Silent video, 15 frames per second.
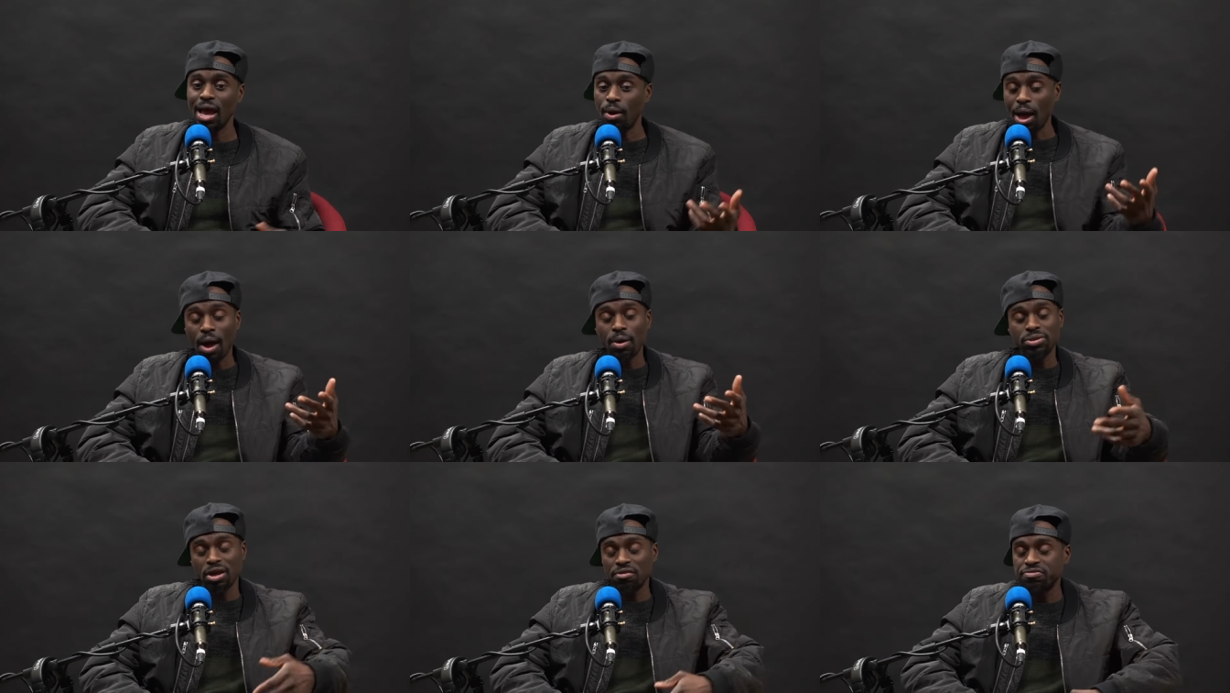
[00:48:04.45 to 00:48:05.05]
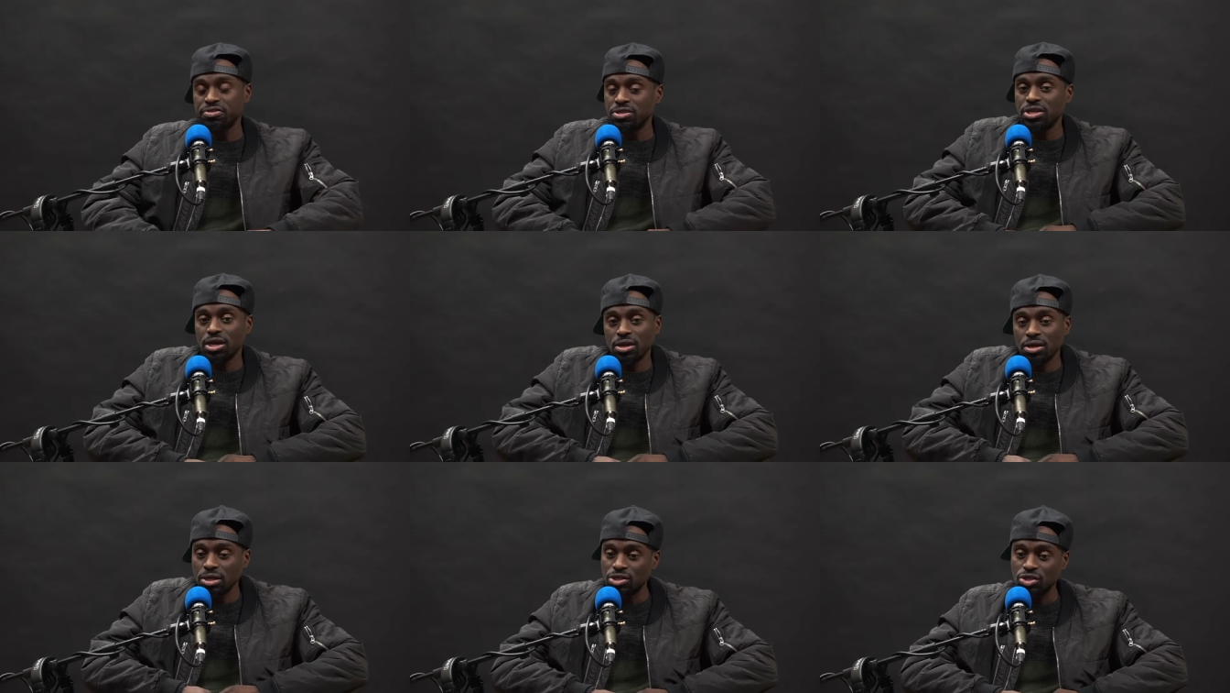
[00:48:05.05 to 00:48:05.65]
I'll, I'll definitely
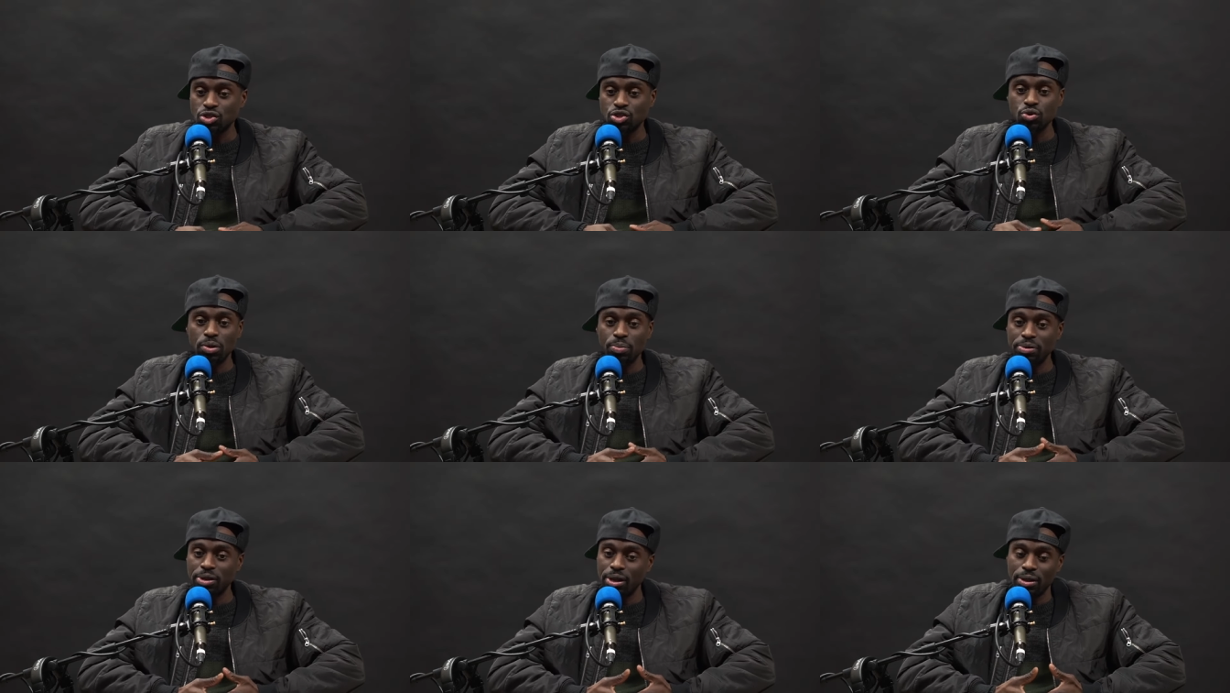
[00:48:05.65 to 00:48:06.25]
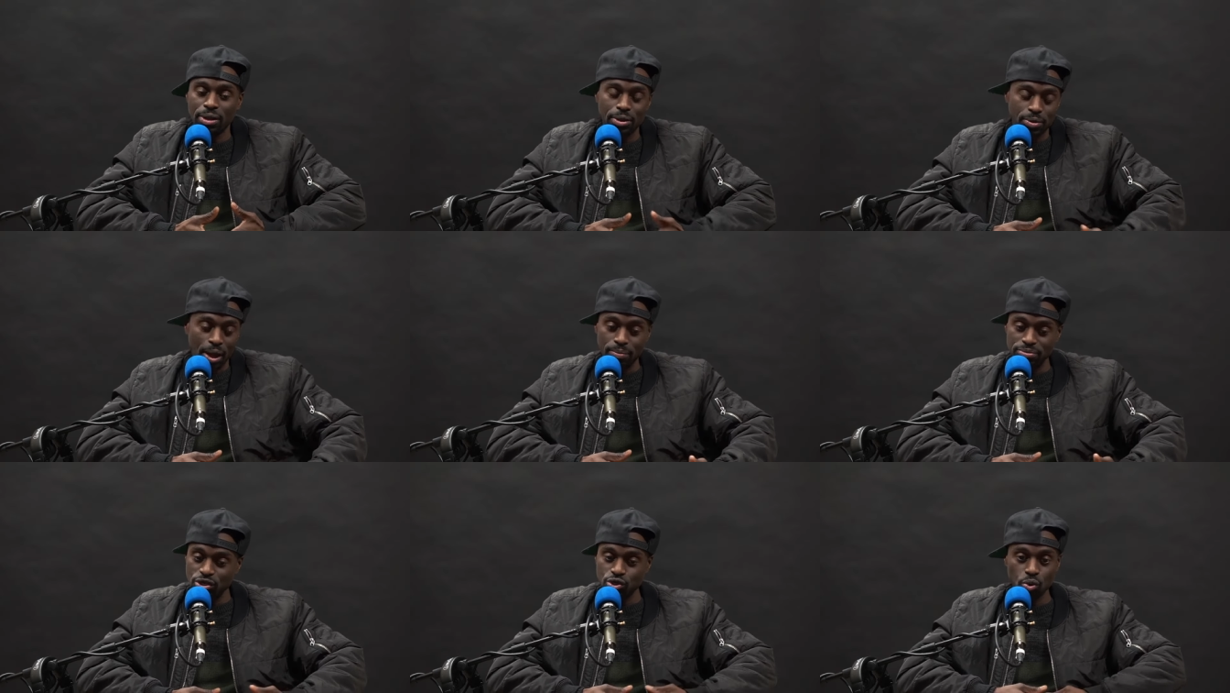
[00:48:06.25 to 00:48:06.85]
take a listen to it, but uh,
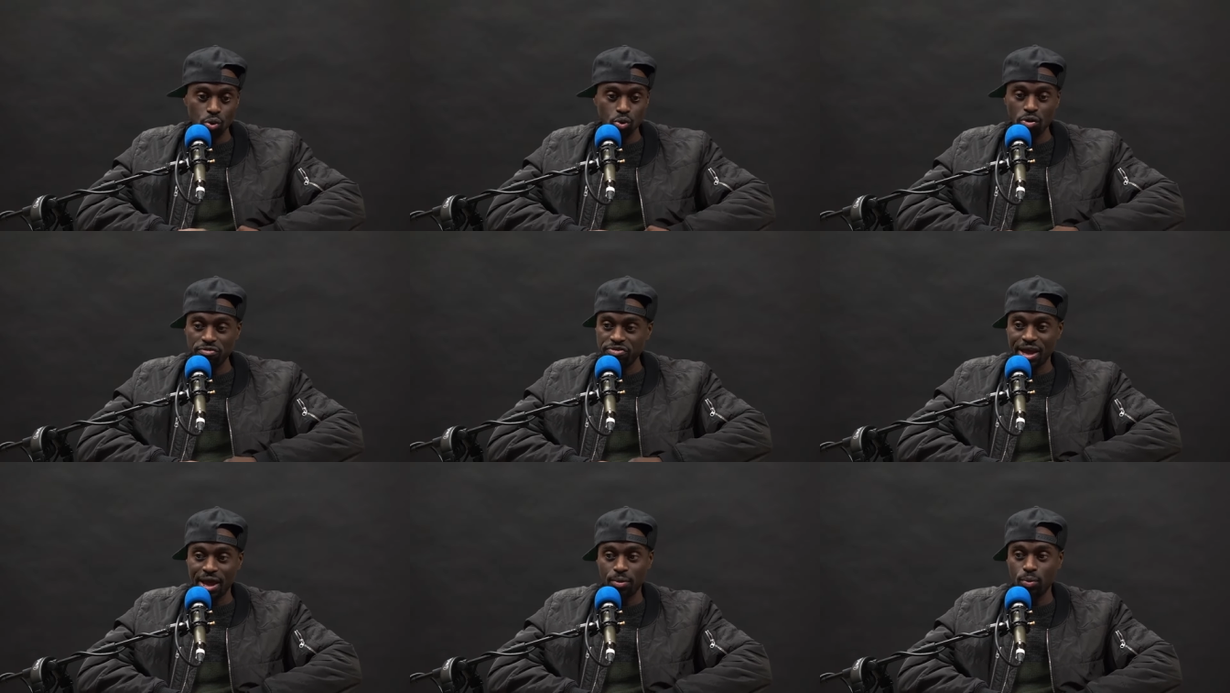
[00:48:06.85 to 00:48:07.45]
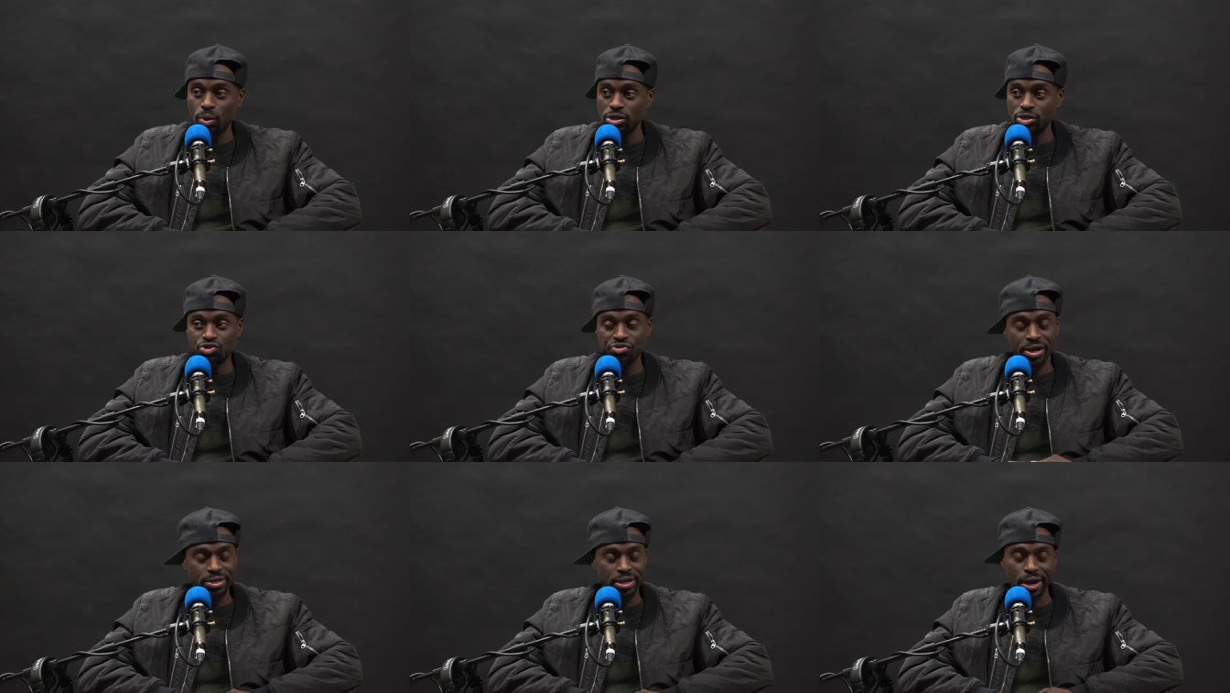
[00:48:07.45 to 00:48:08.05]
I'm just going off of that one
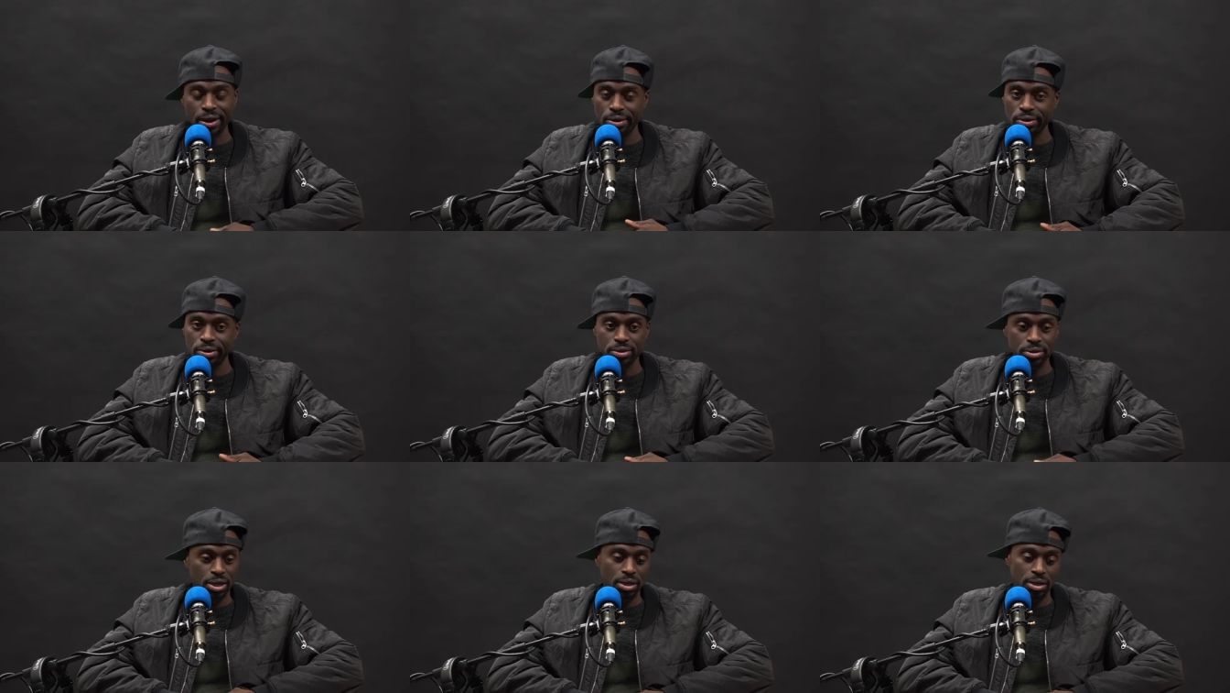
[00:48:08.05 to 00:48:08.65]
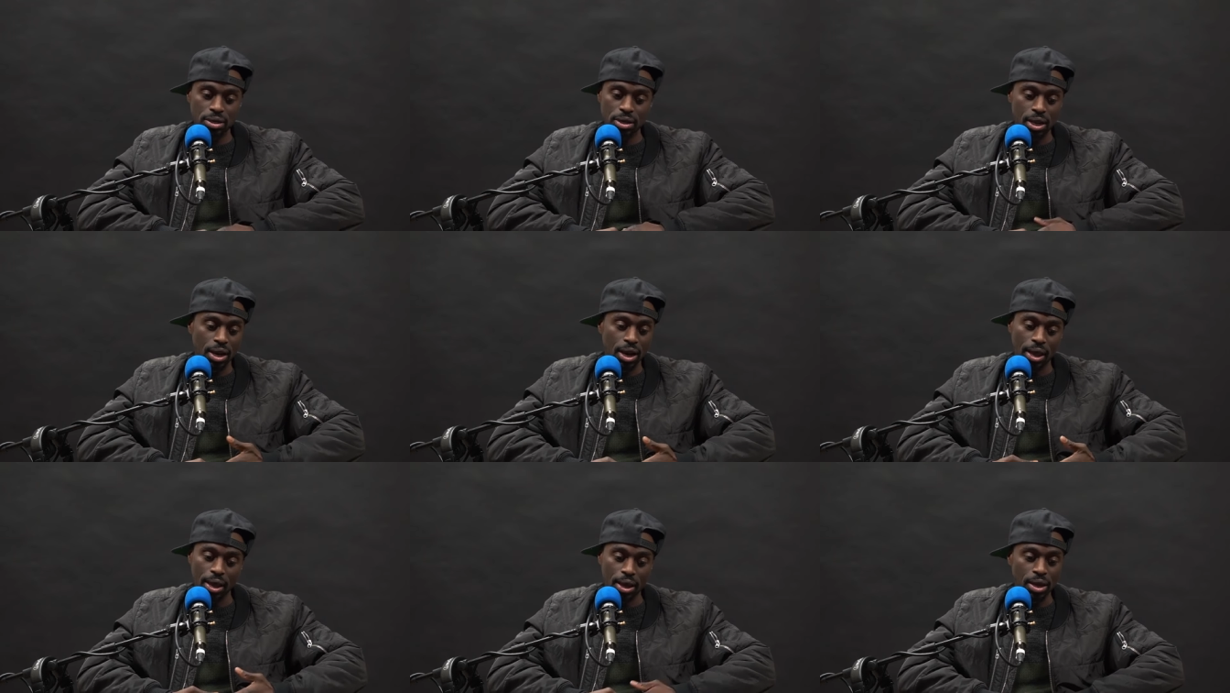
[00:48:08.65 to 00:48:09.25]
track that I heard and
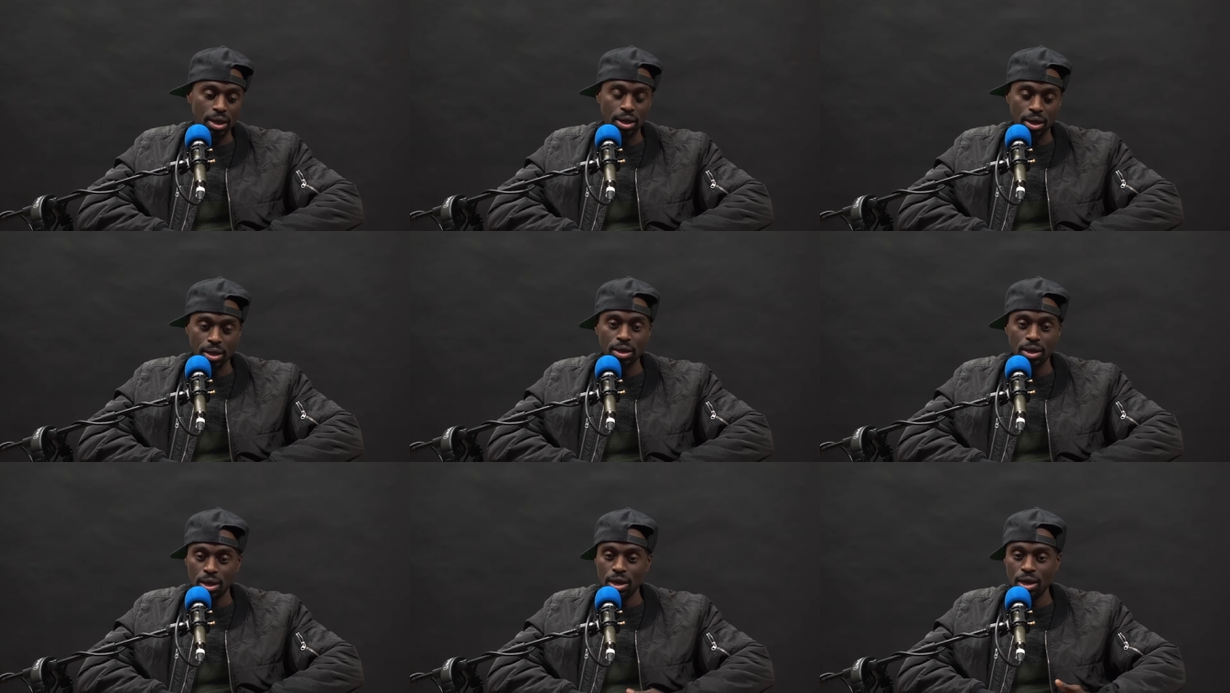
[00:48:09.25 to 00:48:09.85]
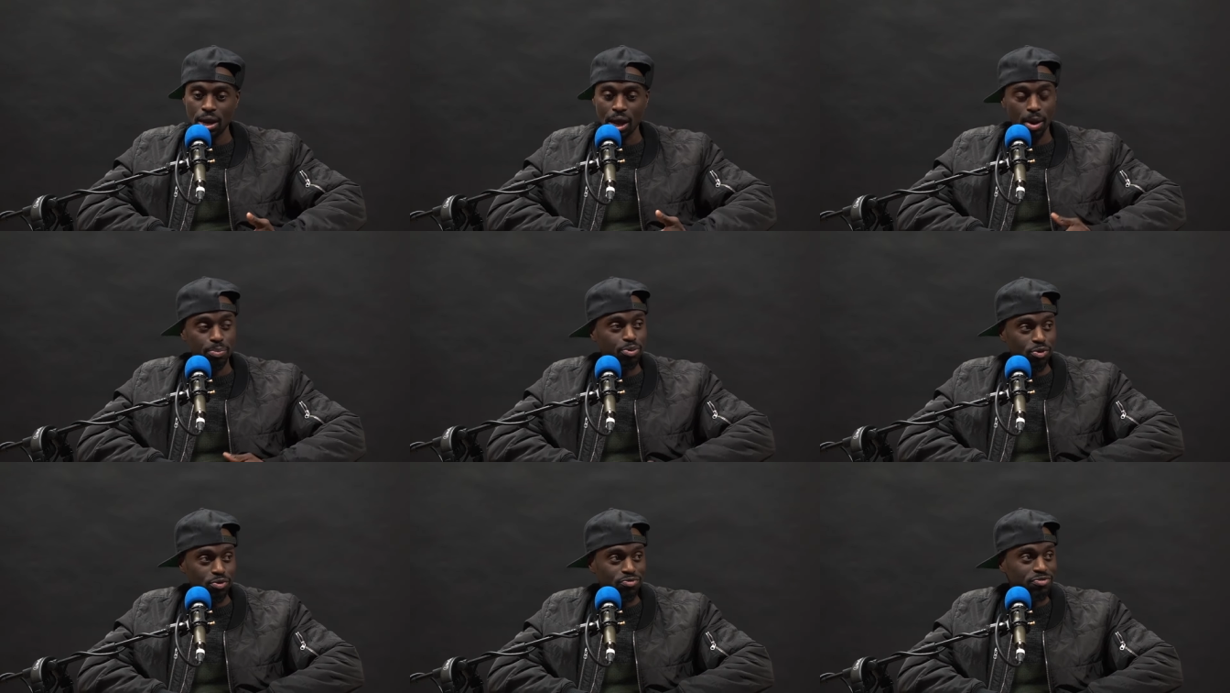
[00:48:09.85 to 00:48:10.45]
and I uh, and I approve